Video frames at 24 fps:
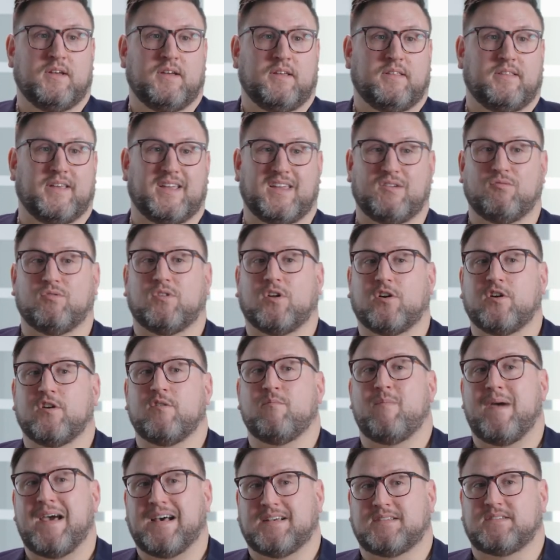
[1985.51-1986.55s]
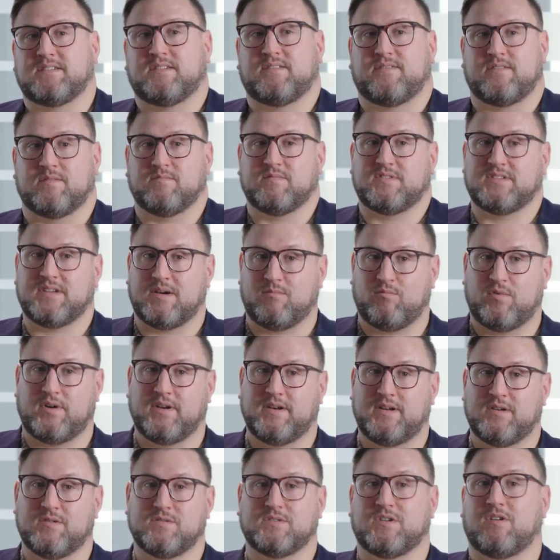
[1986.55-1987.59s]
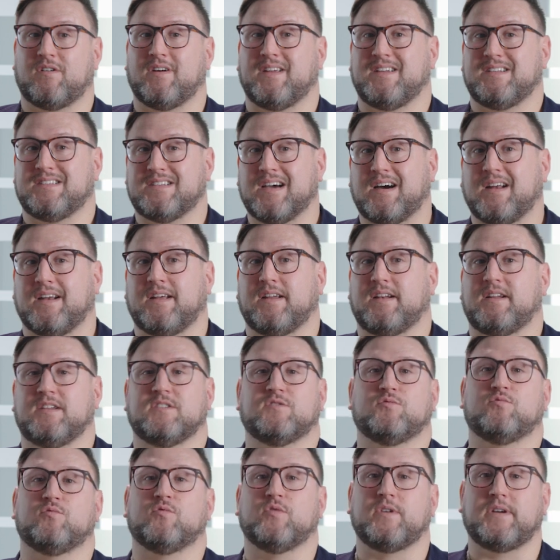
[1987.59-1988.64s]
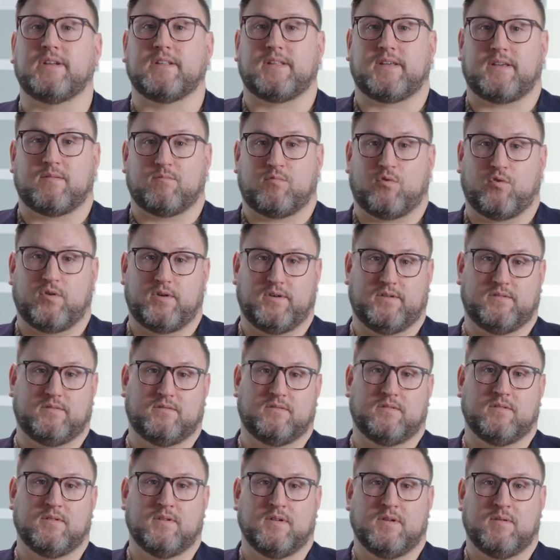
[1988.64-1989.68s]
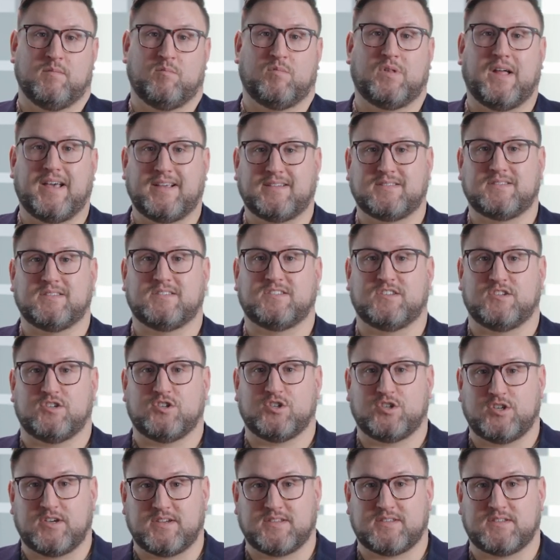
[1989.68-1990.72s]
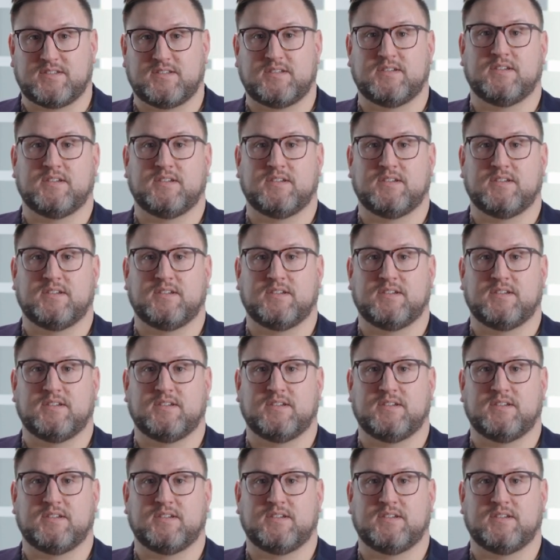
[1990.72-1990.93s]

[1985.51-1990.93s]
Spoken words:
That you learn best from someone who's already done it is really important. Plex isn't just